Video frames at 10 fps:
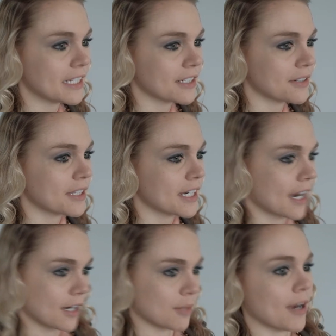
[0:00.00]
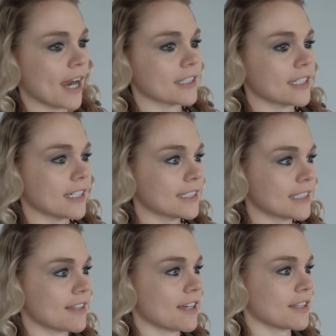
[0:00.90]
to go to the chiropractor because I
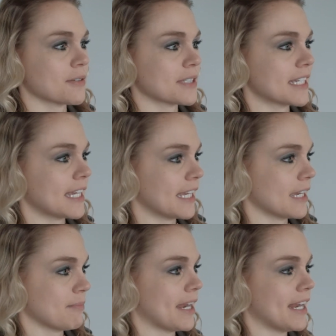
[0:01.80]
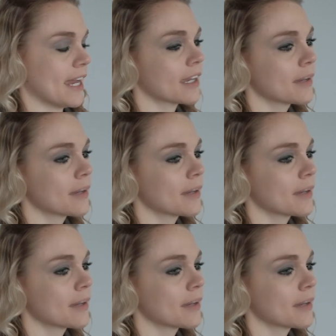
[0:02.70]
thought there was a kink in my neck.